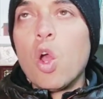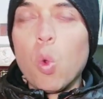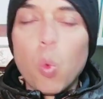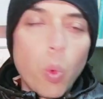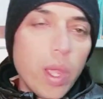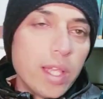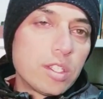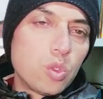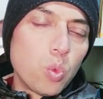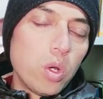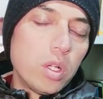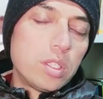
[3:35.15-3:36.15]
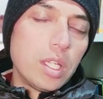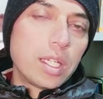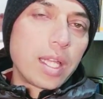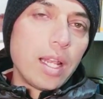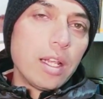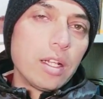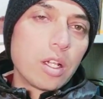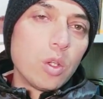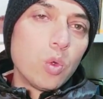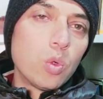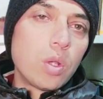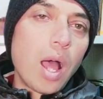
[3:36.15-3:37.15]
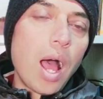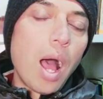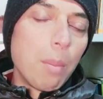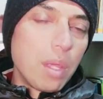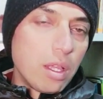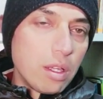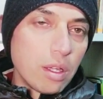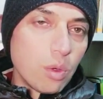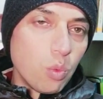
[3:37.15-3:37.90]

waste words, it can include harming